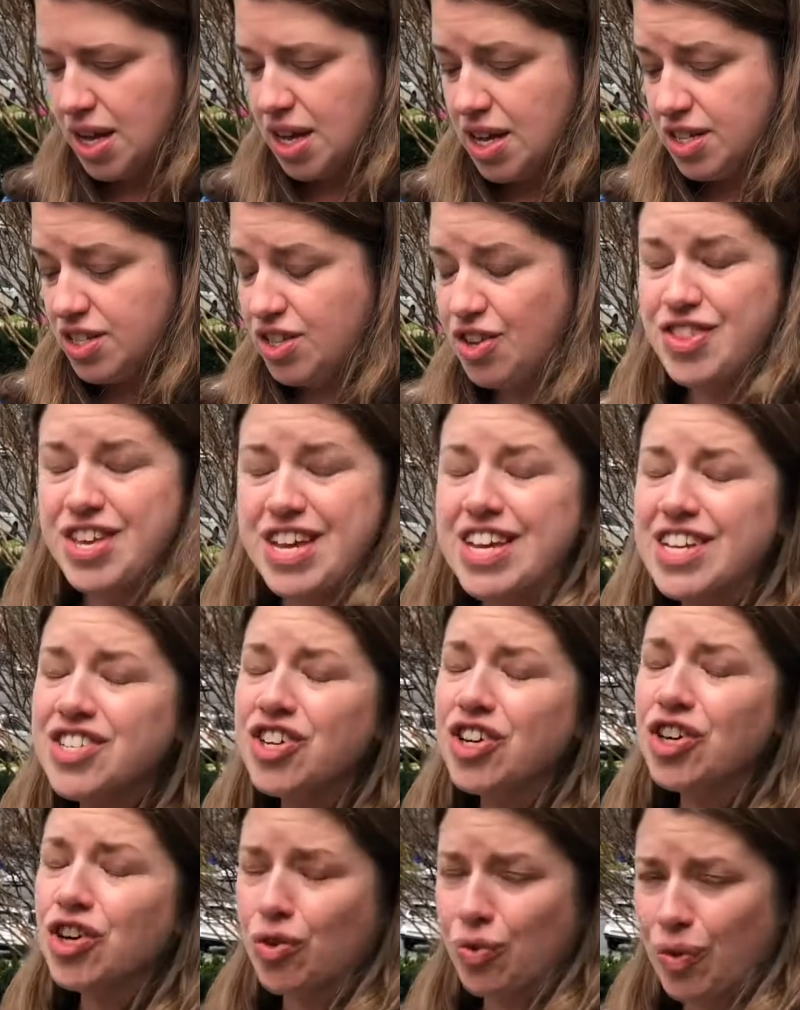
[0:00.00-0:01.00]
So these
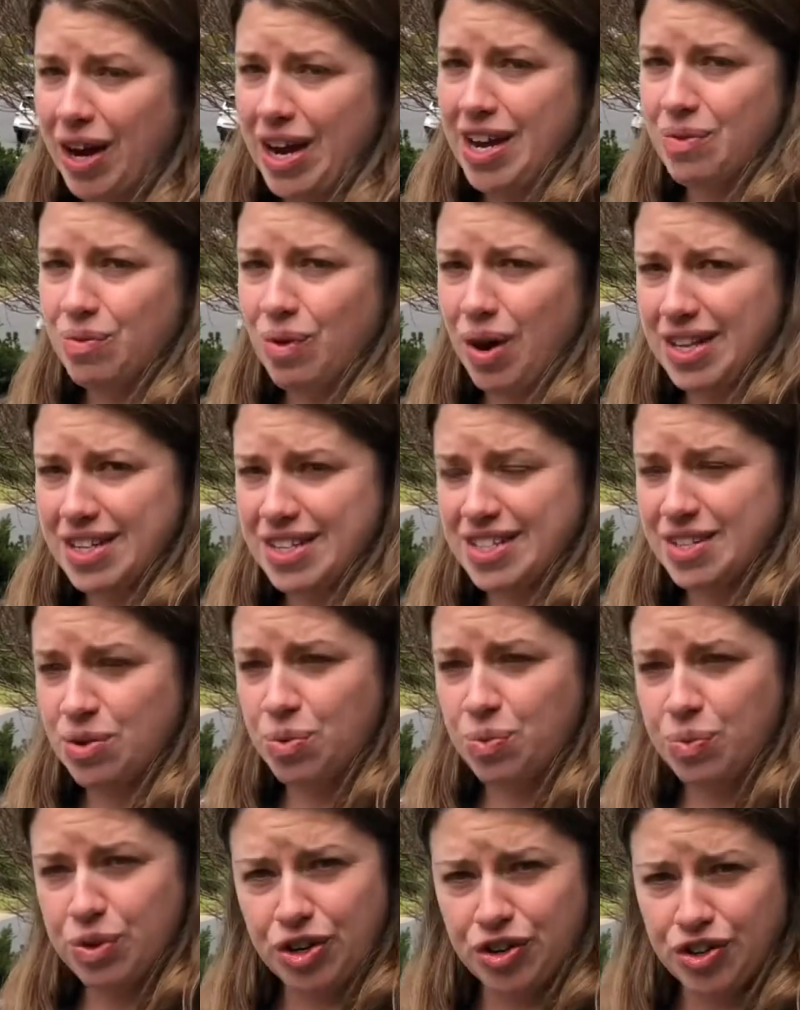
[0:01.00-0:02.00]
are great ones
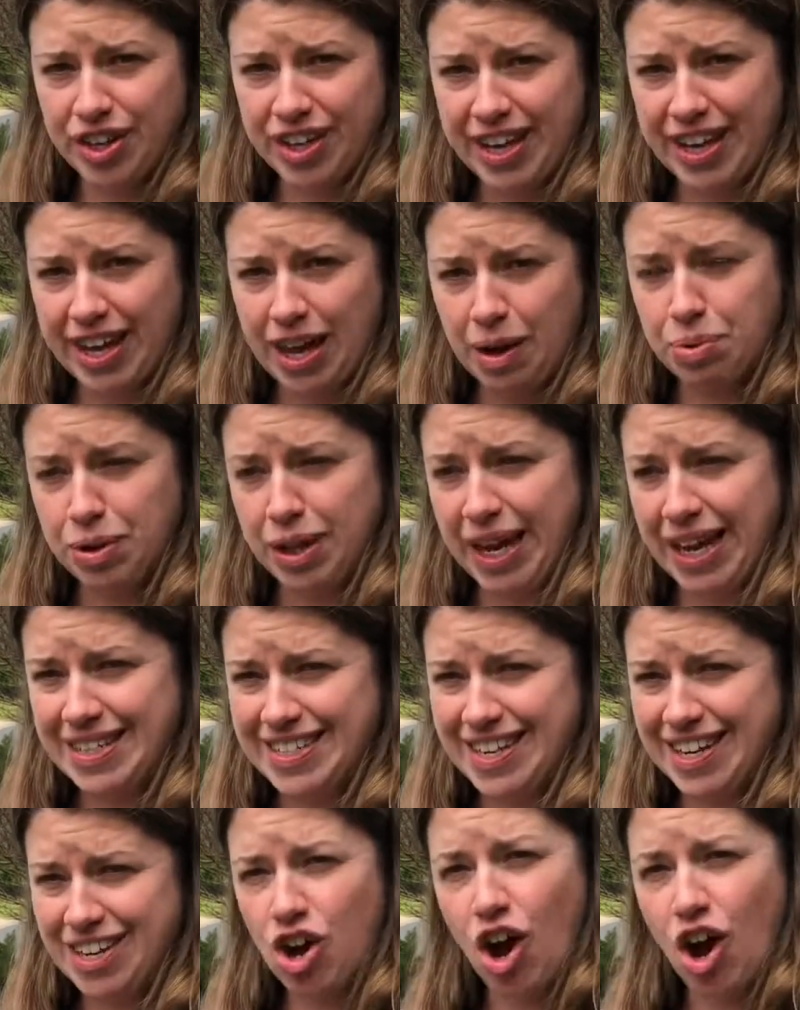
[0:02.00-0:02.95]
when you're looking at planting.